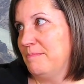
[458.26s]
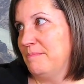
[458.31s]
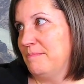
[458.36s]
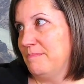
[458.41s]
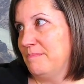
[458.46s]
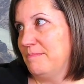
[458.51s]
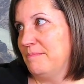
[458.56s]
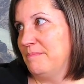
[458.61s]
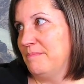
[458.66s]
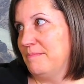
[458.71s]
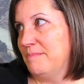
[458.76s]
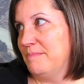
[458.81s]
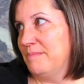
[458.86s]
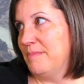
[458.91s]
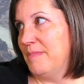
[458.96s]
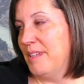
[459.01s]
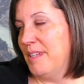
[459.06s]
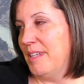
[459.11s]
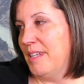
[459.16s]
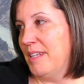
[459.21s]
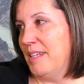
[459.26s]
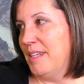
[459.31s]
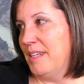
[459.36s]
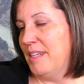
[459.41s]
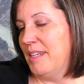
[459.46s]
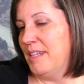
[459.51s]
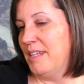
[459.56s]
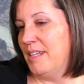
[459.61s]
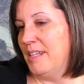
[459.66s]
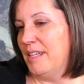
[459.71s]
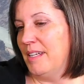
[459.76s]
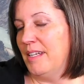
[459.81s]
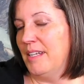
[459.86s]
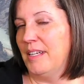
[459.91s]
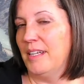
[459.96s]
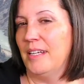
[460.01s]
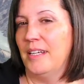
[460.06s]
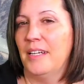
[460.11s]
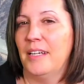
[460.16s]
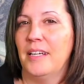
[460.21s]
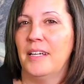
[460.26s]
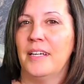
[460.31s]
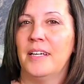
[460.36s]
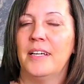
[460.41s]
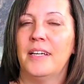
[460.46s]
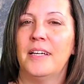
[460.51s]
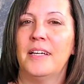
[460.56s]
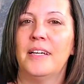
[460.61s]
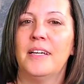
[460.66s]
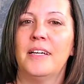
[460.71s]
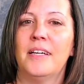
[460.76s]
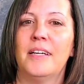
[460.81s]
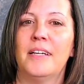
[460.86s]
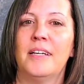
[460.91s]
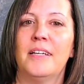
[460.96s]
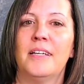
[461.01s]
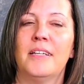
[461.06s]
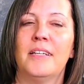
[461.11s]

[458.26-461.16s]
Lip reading: The person shown says nothing.